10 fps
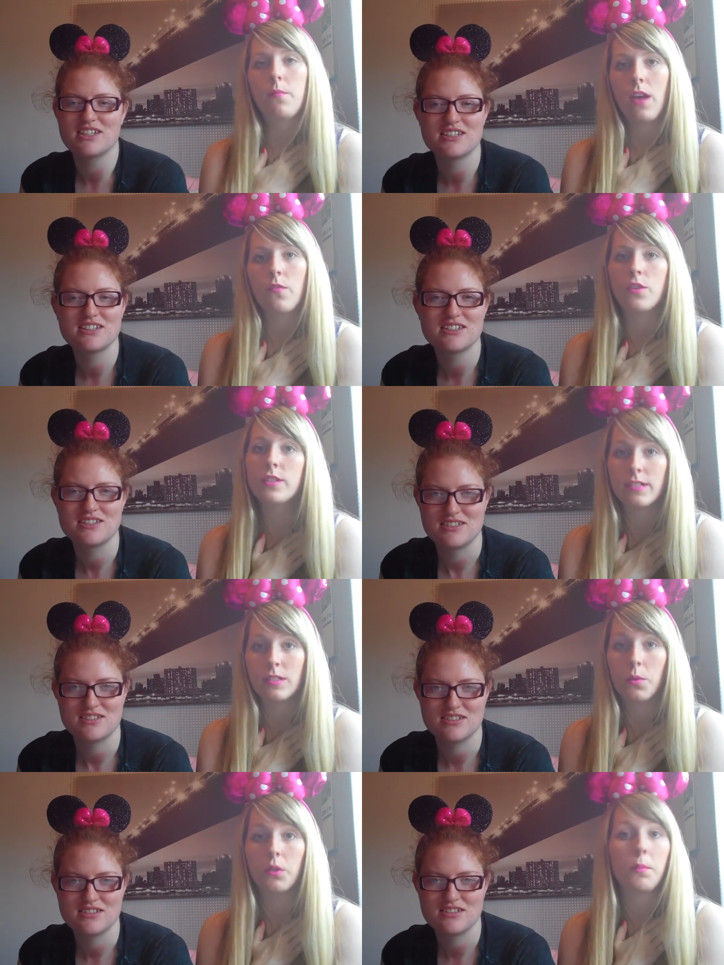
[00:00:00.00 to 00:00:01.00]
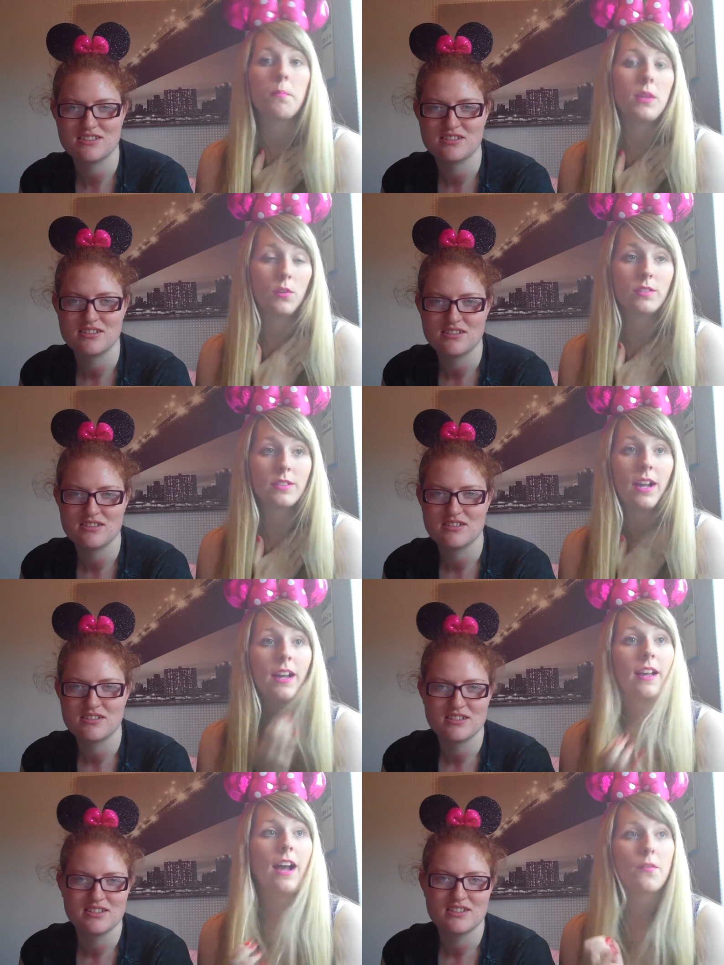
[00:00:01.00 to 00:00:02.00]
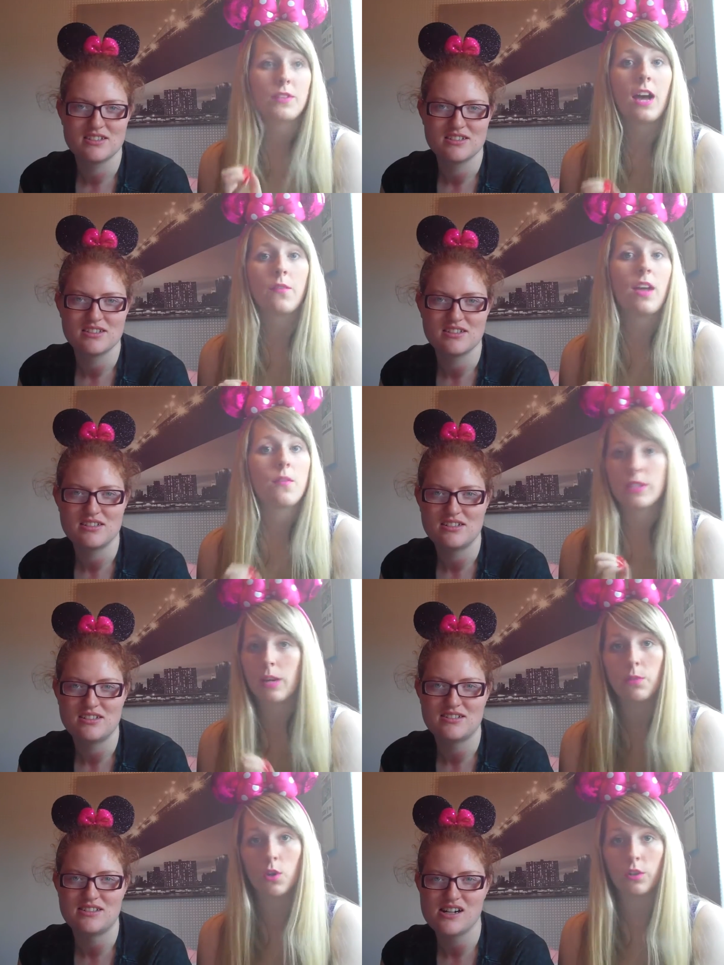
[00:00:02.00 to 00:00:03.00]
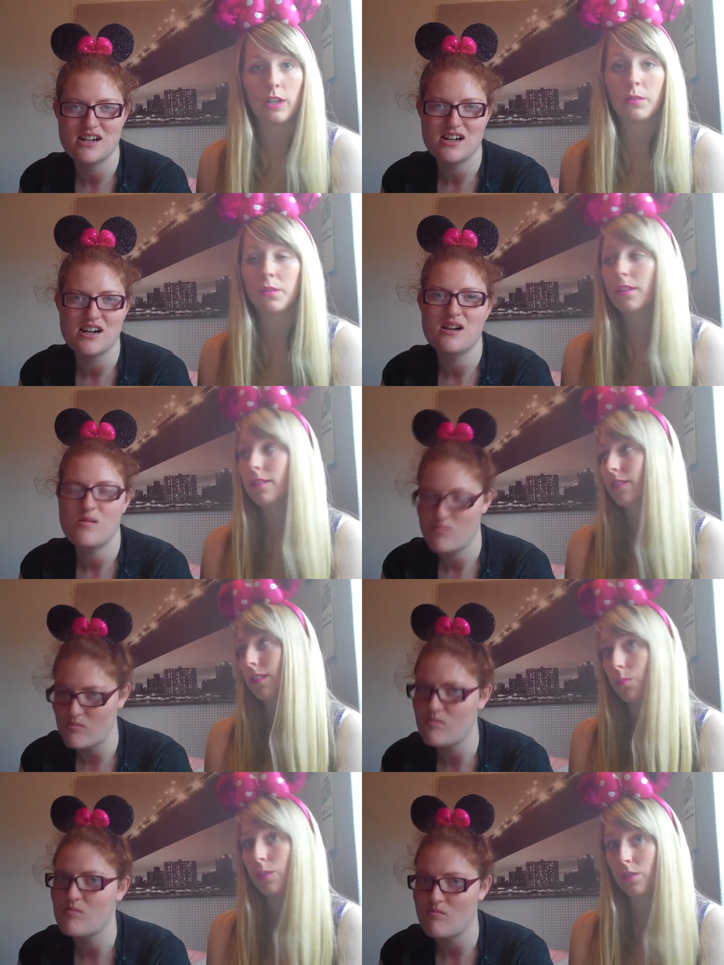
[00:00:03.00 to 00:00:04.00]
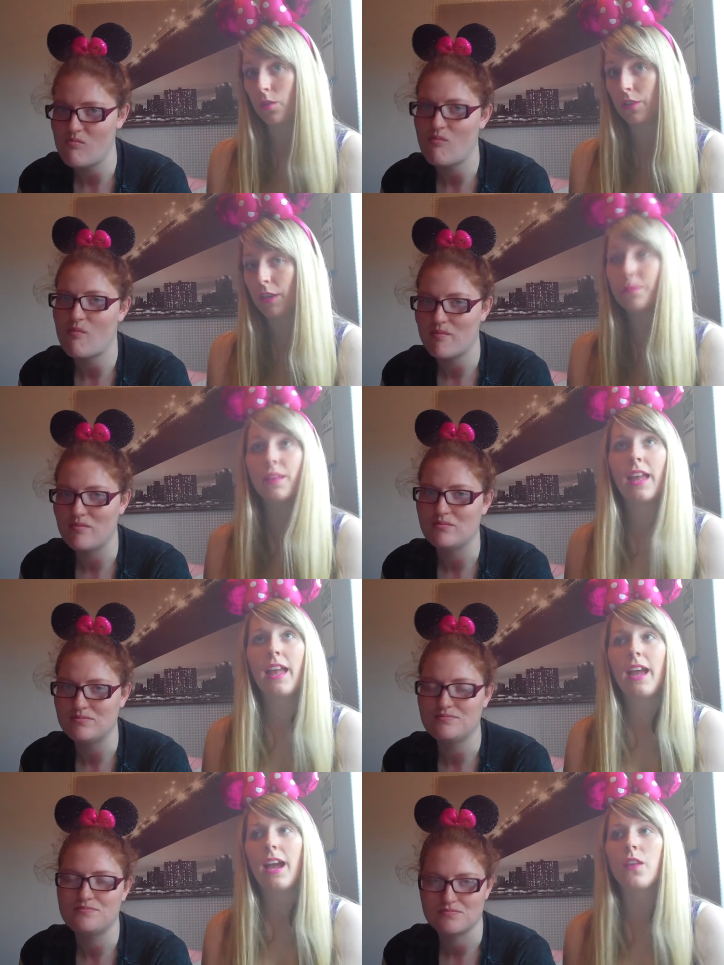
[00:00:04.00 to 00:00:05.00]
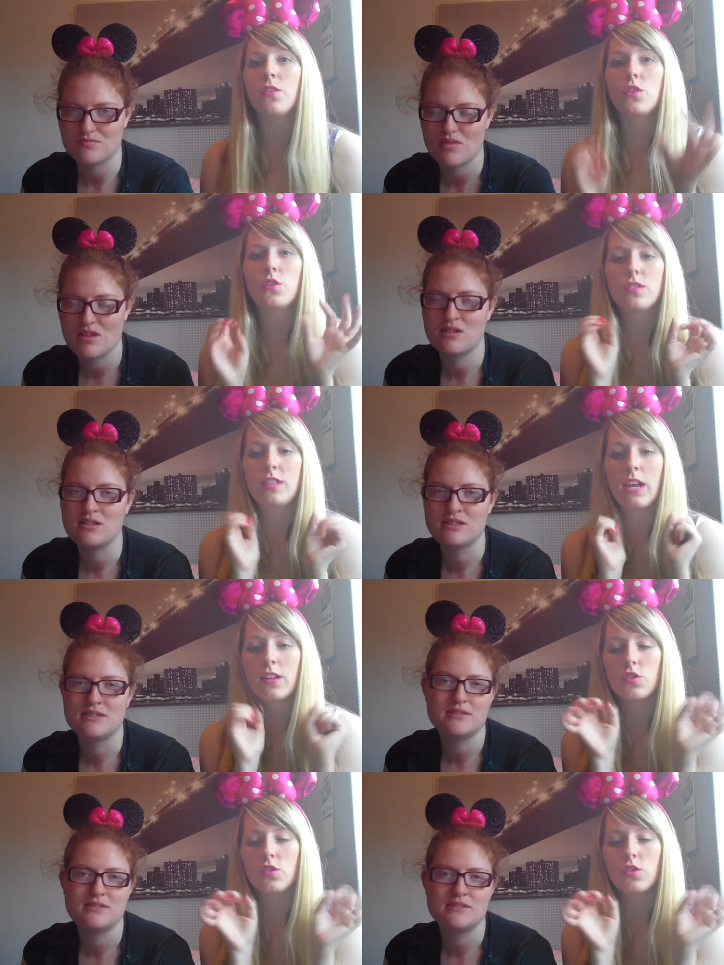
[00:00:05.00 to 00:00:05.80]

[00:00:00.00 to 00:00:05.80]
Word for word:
Speaker 1: favourite Disney World meals. I have to have it every time we go now since we discovered it,
Speaker 2: and the steak is